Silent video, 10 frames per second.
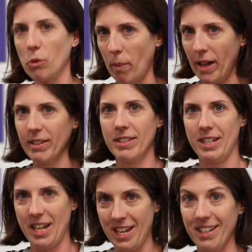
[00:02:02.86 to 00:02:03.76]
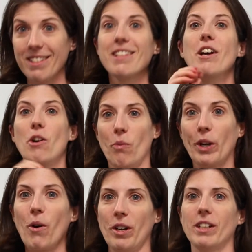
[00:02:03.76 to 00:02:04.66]
school policy is
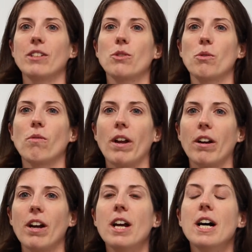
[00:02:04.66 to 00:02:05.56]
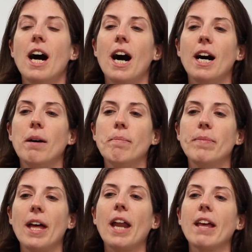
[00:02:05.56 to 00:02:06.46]
recorded in Schoolrunner.
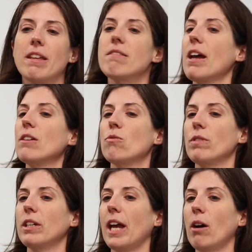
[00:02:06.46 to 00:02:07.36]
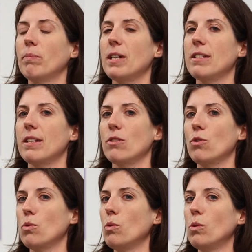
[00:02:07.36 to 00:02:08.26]
And I think that has really helped us as
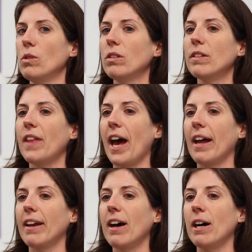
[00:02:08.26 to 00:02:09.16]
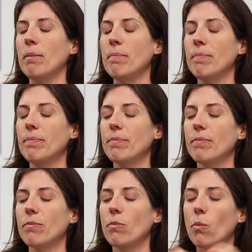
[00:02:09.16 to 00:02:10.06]
a school that
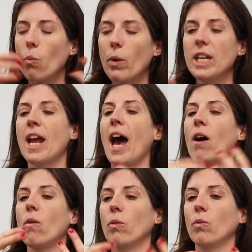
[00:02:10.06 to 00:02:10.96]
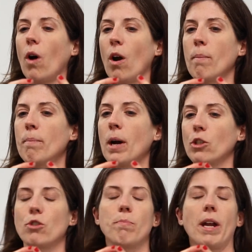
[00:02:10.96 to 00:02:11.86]
we now are
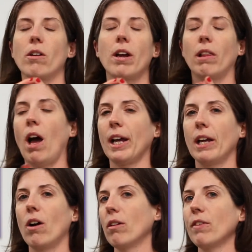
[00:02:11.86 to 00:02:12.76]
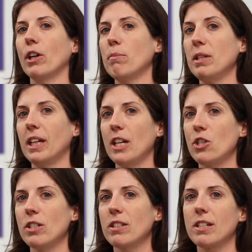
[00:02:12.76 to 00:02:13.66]
much better at logging all of our
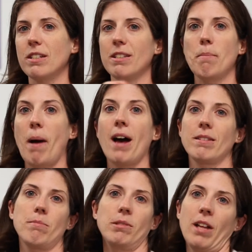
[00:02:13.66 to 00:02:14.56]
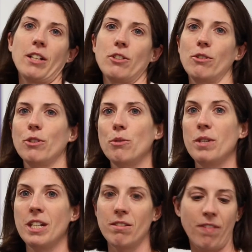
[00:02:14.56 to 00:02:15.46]
communications because it's impossible not to. You
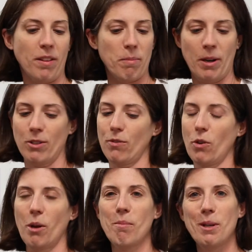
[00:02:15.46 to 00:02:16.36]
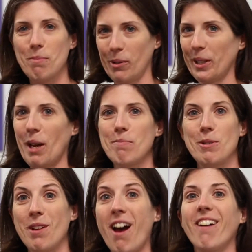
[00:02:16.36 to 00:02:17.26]
need to find the parent's phone number, you pull it
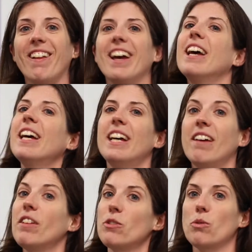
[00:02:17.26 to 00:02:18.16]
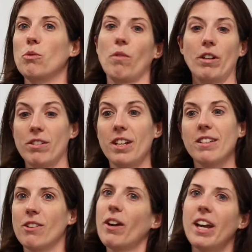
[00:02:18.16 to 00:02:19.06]
up, you dial it, and then Schoolrunner
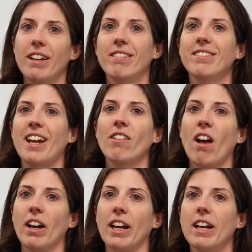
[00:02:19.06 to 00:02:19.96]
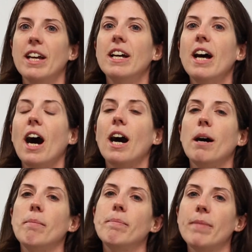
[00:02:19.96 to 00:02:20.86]
says, okay, now log it.
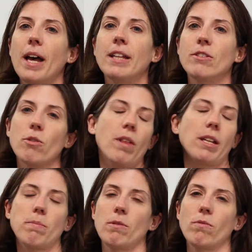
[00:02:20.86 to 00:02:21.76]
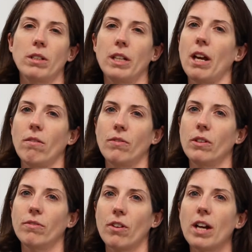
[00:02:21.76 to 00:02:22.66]
And so that's been really
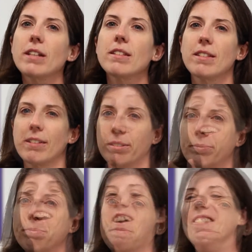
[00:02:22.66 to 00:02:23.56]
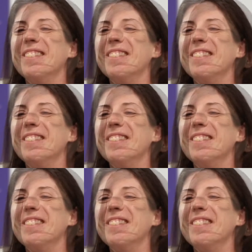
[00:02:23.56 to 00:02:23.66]
helpful for us here.